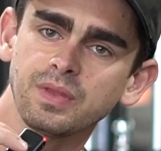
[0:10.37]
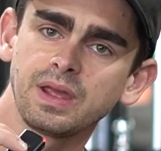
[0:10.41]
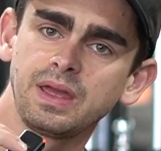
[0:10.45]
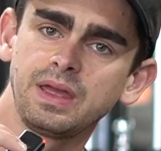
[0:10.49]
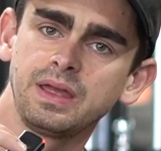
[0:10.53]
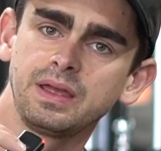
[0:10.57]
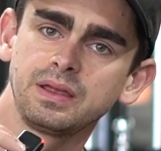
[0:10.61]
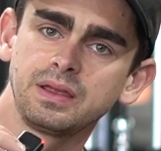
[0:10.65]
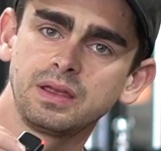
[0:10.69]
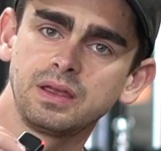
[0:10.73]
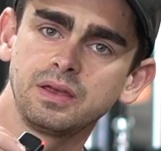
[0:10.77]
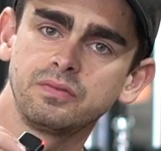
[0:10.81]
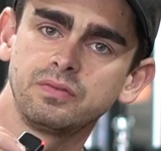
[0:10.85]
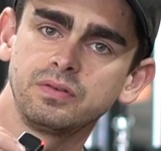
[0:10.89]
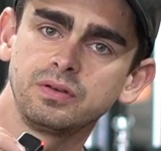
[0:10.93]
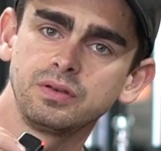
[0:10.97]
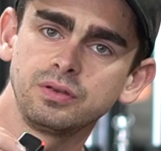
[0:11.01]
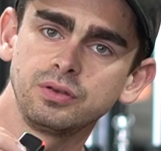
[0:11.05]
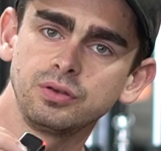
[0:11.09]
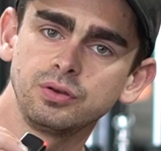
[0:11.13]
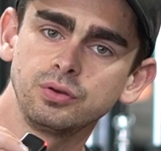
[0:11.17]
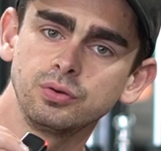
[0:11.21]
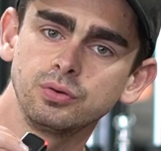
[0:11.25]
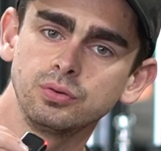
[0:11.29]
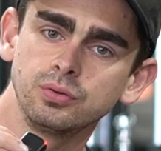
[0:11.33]
and giving
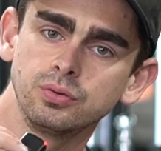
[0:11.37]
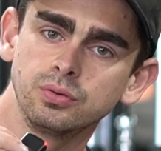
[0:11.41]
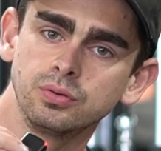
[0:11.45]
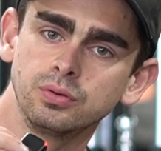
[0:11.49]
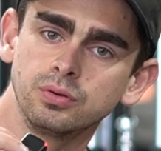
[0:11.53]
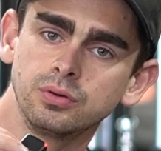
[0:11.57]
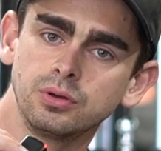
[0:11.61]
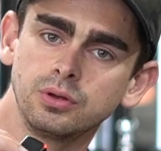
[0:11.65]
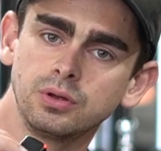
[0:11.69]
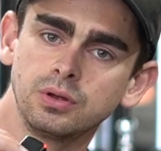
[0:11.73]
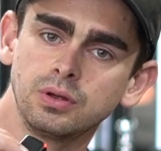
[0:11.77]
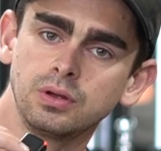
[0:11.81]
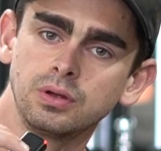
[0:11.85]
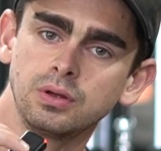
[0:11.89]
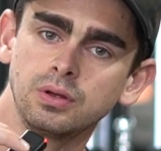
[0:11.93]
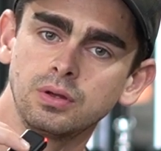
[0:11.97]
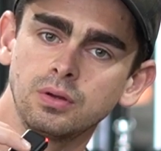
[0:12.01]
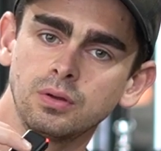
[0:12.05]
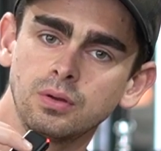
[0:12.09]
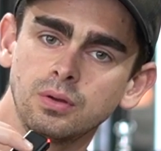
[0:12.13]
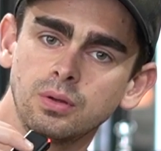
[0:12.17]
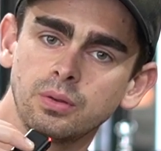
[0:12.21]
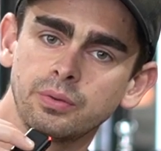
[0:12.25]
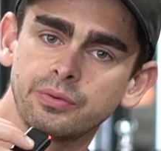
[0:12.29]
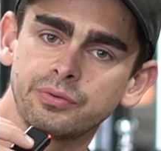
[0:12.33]
you
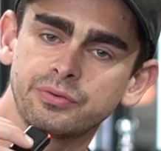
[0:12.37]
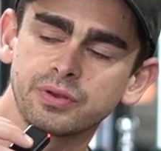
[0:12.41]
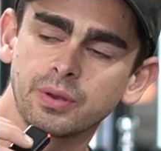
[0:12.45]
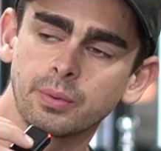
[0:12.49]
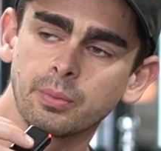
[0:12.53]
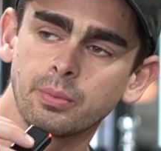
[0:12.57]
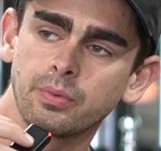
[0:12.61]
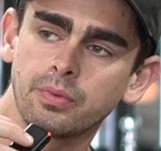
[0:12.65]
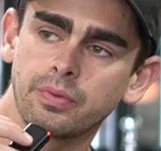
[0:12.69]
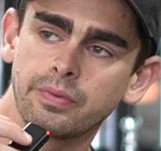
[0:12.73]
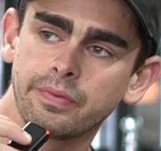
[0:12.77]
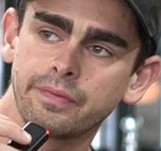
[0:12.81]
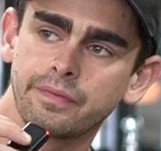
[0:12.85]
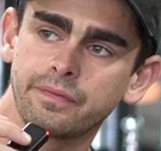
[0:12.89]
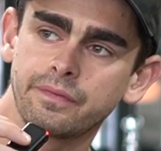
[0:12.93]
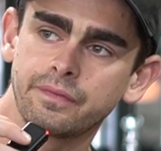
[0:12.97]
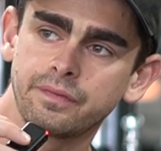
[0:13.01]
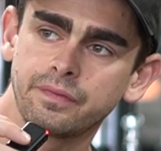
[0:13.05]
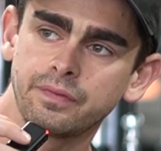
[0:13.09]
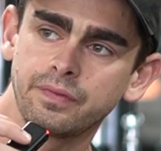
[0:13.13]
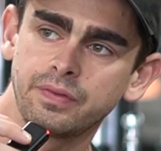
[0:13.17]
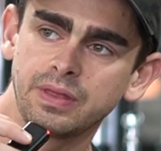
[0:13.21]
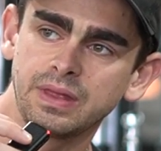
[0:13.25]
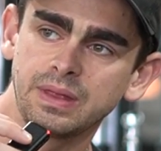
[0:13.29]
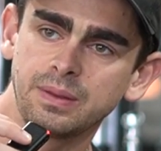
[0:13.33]
some of
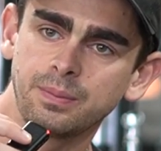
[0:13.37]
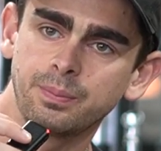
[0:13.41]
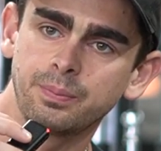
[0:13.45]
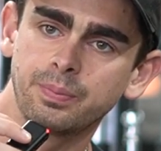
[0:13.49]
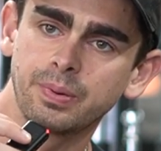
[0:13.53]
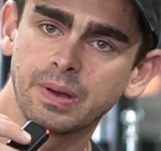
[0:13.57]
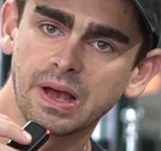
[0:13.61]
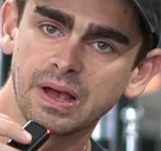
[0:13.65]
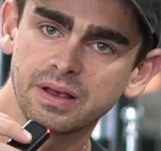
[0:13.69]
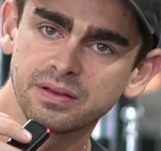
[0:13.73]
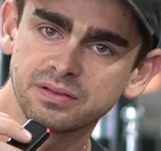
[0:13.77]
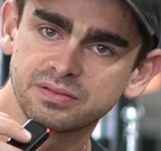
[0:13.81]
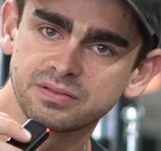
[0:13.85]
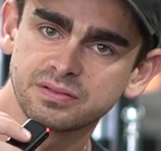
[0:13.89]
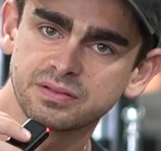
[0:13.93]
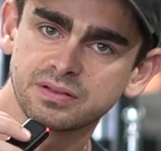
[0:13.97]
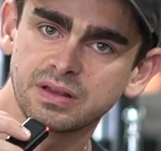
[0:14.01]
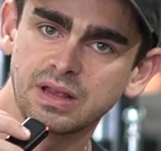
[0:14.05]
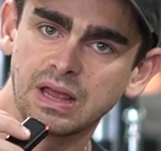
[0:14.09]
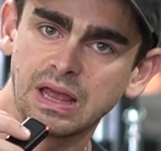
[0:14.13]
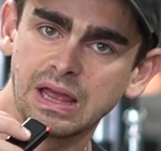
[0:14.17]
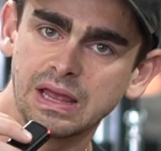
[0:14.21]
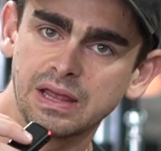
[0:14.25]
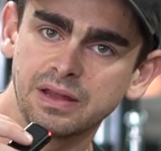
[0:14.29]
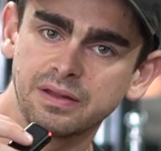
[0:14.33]
the best
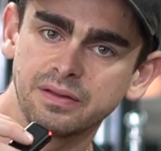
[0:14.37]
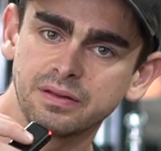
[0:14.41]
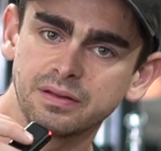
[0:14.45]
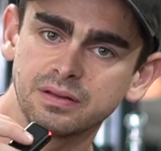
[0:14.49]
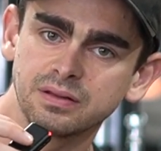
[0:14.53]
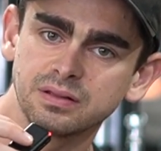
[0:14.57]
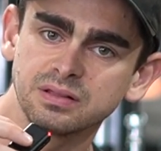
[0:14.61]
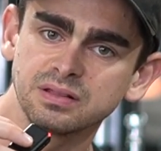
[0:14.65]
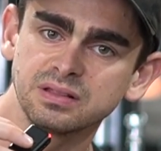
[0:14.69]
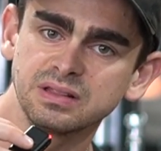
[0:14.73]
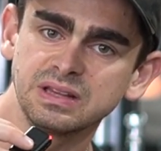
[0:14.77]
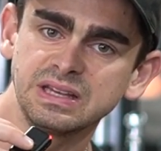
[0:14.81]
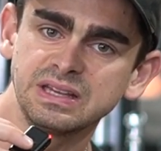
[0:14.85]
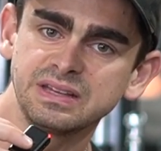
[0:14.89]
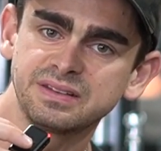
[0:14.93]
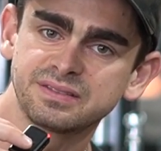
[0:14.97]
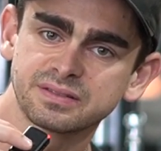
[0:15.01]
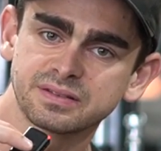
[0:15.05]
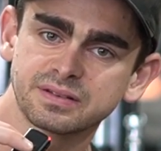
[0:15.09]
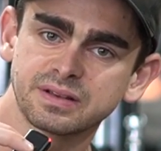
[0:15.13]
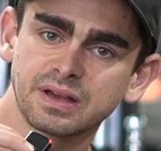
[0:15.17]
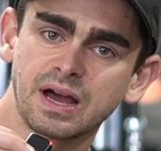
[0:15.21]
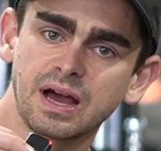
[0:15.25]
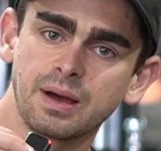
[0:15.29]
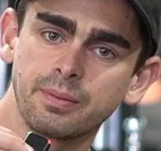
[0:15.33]
and
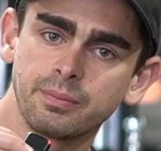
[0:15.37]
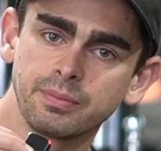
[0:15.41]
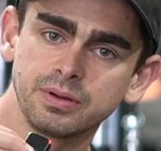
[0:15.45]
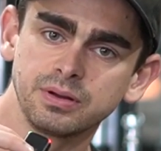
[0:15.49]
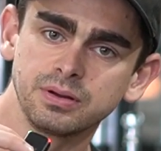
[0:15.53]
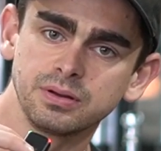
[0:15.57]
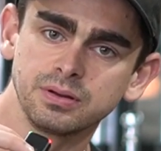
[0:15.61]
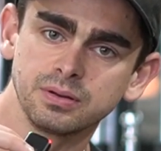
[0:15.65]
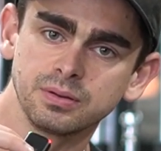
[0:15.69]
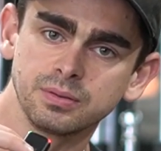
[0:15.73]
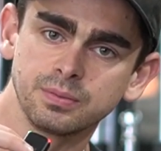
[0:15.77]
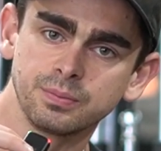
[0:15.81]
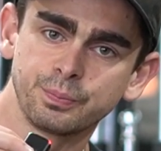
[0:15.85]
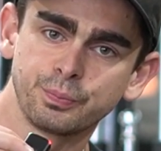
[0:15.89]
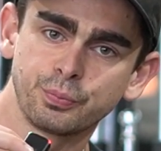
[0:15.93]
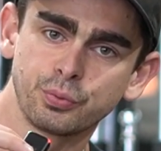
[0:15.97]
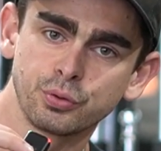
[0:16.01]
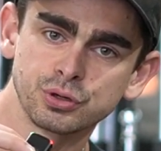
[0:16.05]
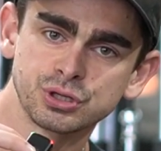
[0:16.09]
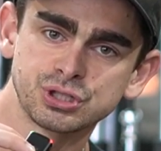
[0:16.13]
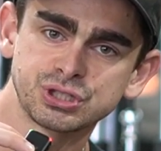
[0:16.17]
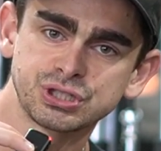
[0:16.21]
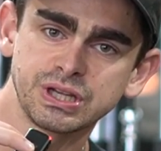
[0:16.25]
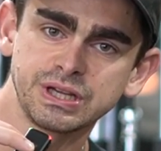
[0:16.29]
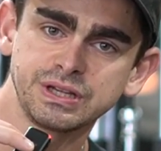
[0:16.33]
least common
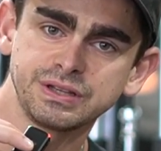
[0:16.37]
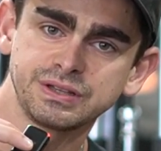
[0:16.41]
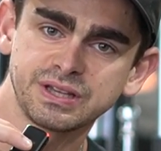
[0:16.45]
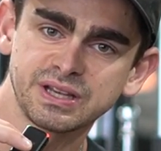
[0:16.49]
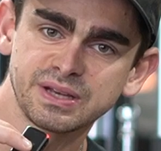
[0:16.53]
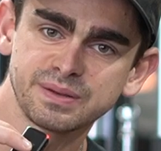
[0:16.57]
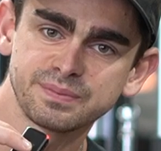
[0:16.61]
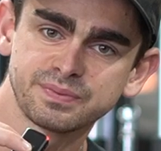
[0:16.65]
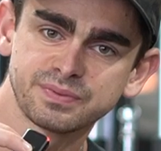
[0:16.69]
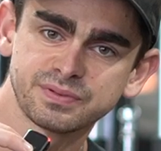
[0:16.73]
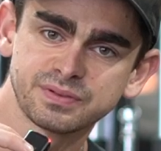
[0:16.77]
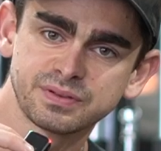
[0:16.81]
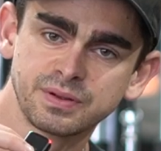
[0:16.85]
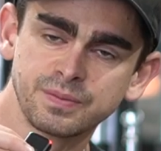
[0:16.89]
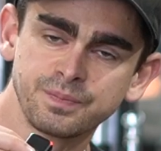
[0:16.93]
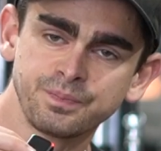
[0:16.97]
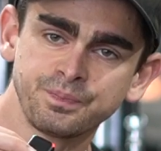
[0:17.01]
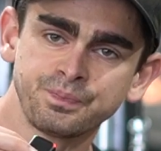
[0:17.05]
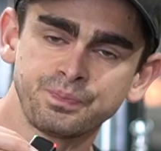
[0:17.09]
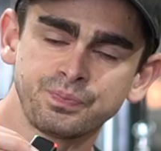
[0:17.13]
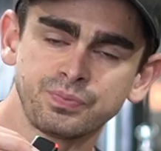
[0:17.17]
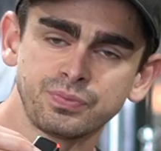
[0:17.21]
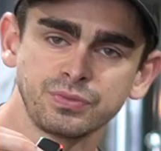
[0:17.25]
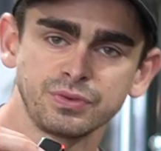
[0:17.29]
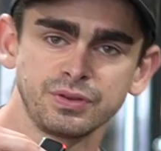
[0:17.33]
push day tips
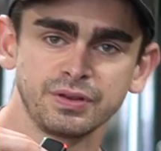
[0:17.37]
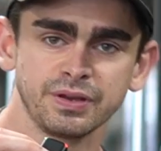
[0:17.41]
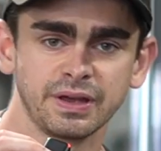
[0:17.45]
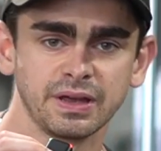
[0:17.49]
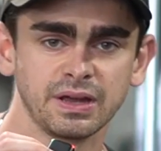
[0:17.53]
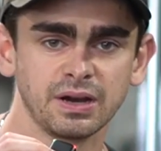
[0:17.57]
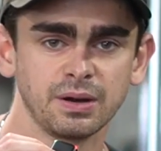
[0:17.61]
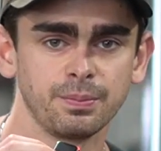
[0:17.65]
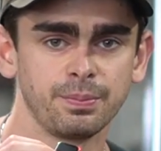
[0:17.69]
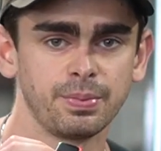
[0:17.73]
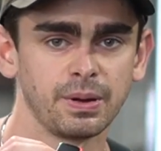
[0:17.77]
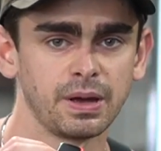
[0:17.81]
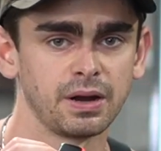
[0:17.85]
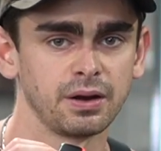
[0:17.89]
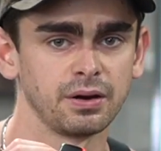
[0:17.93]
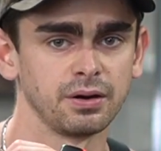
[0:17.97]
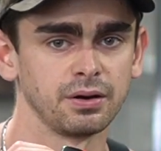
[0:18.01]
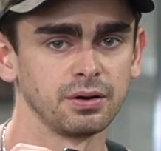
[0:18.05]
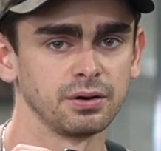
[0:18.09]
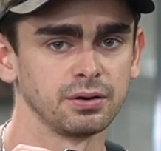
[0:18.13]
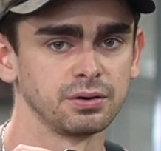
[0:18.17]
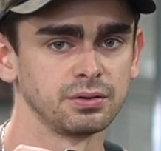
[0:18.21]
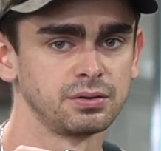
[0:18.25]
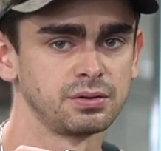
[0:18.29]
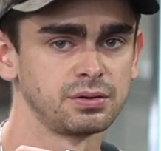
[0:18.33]
to get a
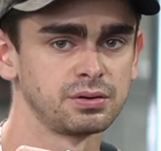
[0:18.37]
better